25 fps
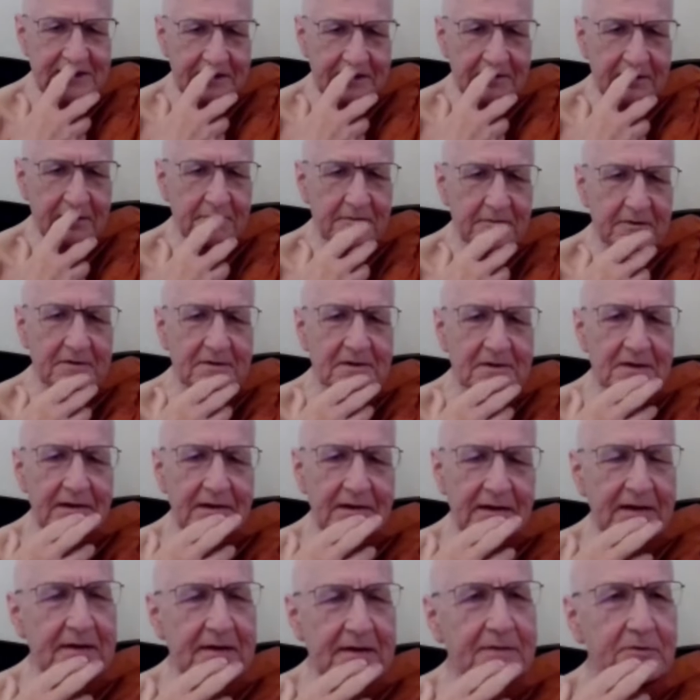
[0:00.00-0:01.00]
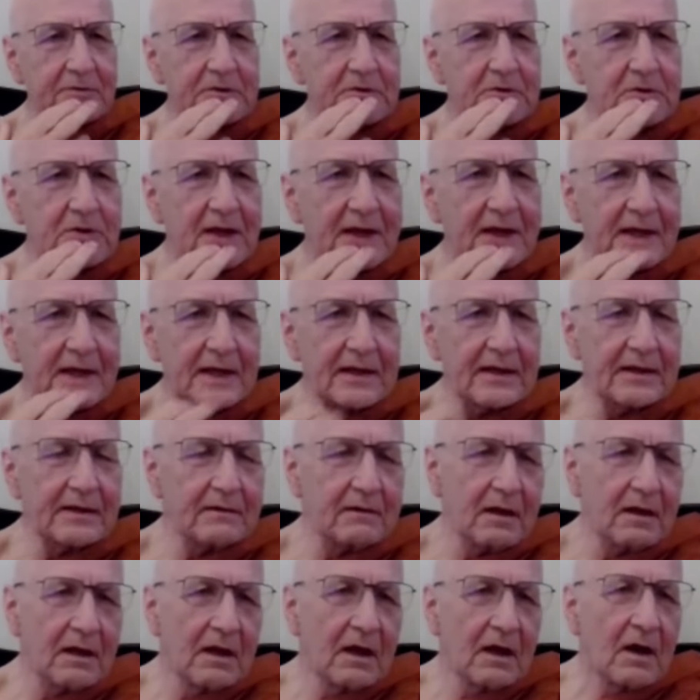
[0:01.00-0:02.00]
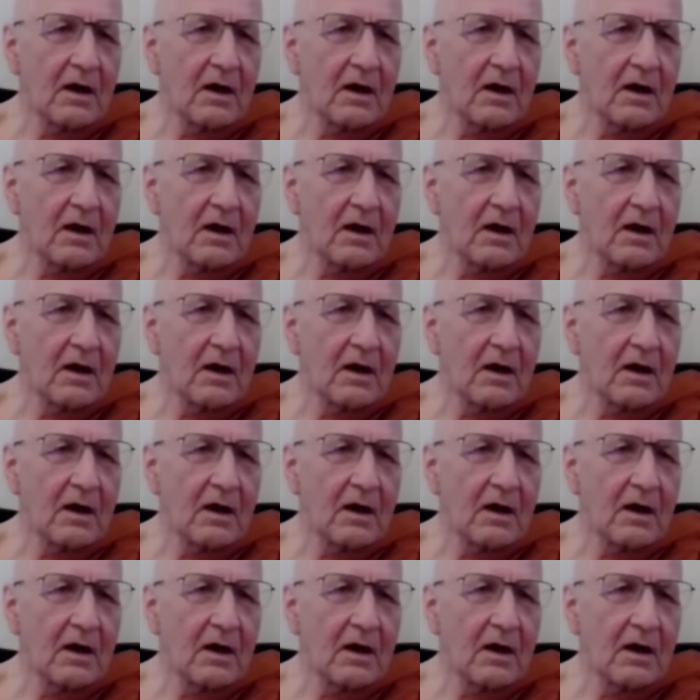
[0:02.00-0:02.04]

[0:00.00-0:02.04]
tell them, and then they can never do that again,